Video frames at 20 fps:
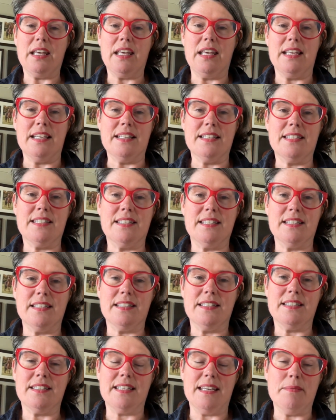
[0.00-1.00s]
It
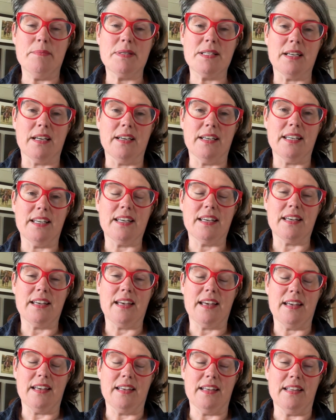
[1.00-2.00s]
seems like
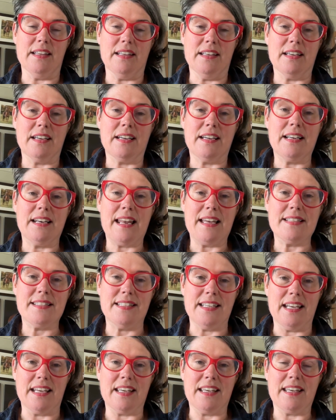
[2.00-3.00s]
a
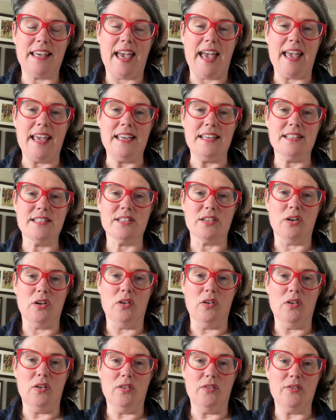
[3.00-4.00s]
classic case
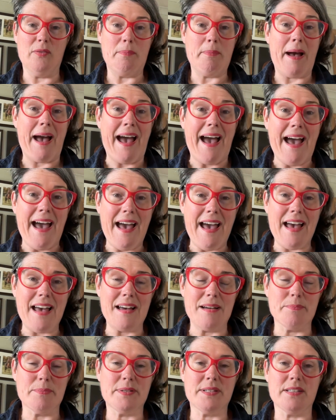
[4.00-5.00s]
of
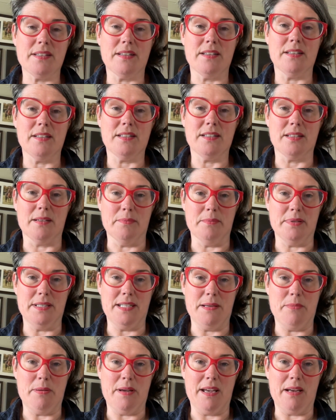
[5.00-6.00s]
perhaps
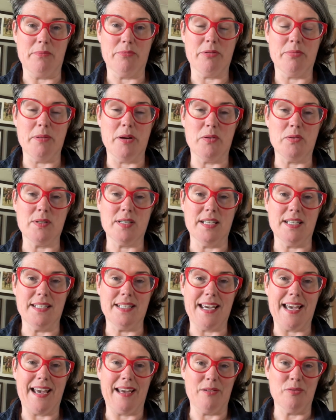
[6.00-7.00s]
somebody being promoted
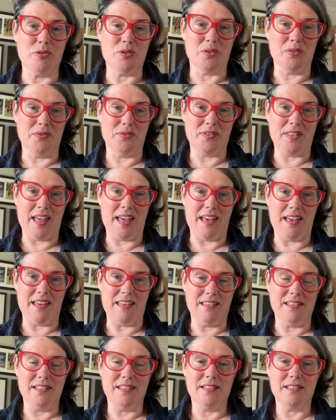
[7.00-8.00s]
out of their
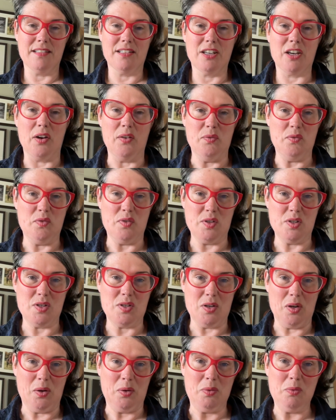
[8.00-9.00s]
comfort
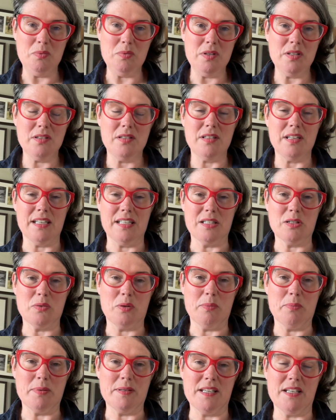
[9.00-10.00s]
zone into
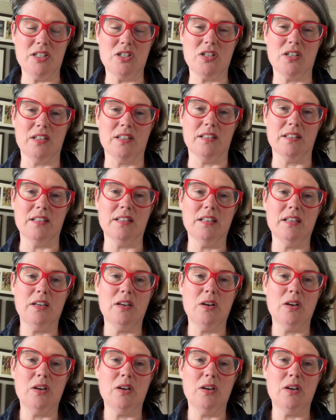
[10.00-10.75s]
a position